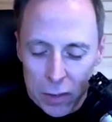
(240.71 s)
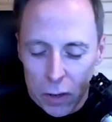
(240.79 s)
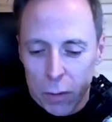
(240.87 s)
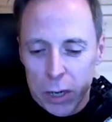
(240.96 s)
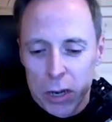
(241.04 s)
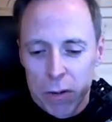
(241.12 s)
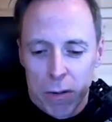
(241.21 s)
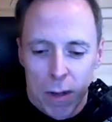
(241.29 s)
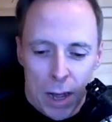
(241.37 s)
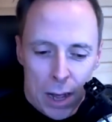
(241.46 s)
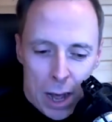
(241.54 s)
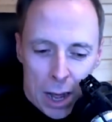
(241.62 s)
So I knew
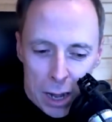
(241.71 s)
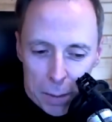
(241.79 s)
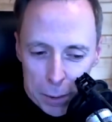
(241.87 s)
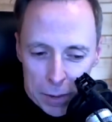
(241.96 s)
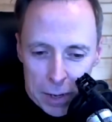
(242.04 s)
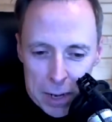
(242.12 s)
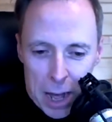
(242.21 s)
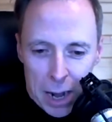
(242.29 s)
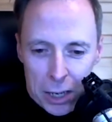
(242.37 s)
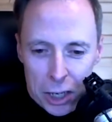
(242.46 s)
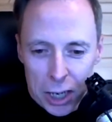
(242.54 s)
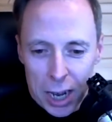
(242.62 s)
a lot about
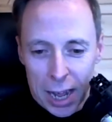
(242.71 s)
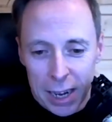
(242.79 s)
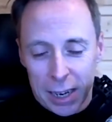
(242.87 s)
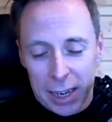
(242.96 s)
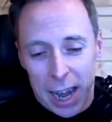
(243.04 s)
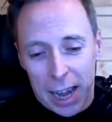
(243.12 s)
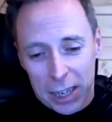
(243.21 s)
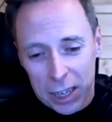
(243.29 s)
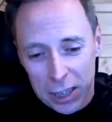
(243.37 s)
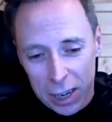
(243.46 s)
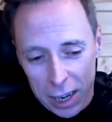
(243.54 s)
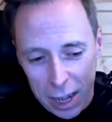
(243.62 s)
technology, and I actually
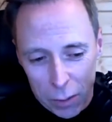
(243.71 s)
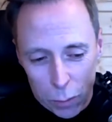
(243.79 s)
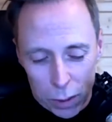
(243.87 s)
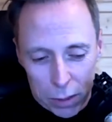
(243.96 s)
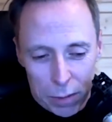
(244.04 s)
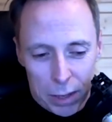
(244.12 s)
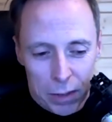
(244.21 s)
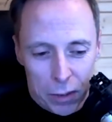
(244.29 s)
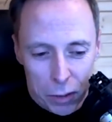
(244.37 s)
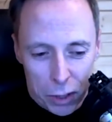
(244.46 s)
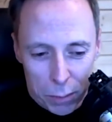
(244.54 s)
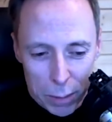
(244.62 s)
done a lot of work around
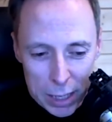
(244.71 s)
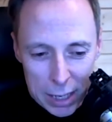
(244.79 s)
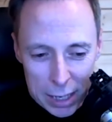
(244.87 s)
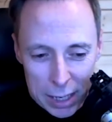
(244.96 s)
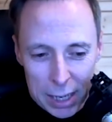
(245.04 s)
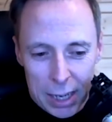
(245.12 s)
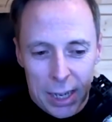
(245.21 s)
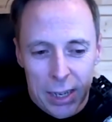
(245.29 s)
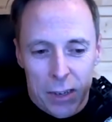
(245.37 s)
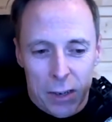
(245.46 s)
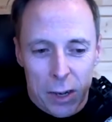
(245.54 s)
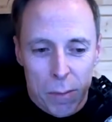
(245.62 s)
social media.
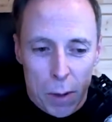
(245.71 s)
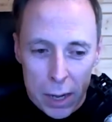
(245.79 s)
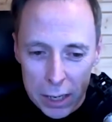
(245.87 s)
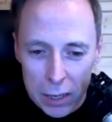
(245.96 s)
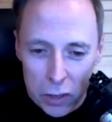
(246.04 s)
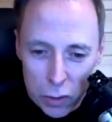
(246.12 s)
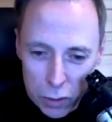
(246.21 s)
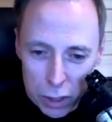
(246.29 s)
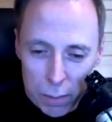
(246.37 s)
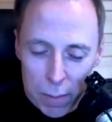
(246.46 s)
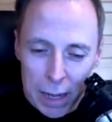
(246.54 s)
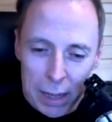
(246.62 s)
So combined the two of
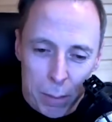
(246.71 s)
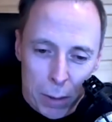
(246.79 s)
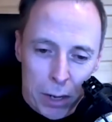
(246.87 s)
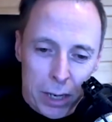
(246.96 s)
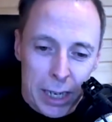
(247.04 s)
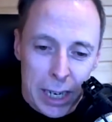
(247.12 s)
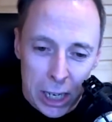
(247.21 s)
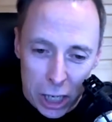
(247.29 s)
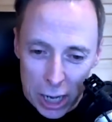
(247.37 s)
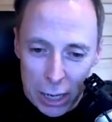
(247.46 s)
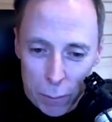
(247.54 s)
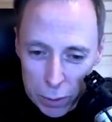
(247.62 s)
them, and the blog
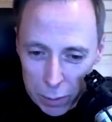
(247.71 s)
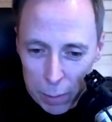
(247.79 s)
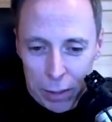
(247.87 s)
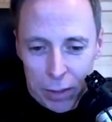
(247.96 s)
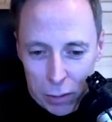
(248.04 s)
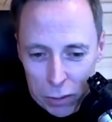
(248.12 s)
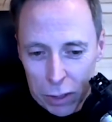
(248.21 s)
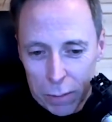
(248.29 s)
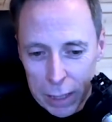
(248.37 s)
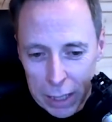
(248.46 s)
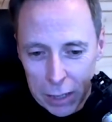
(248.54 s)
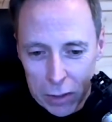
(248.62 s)
initially was about social
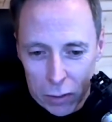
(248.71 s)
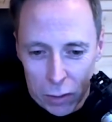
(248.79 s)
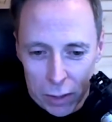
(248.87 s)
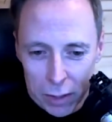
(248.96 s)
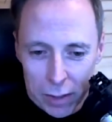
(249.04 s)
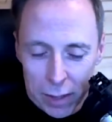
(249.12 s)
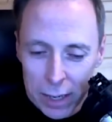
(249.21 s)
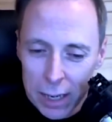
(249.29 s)
media tools.